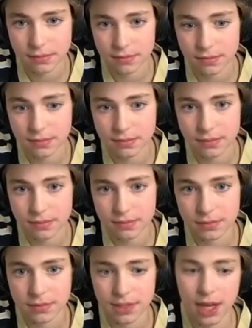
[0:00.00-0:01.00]
All right,
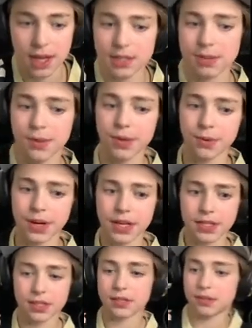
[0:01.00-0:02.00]
some of the work
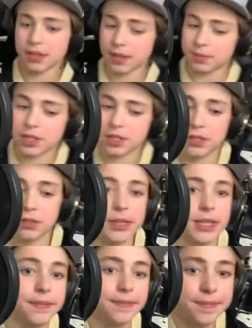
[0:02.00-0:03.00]
he's doing, I'm assuming.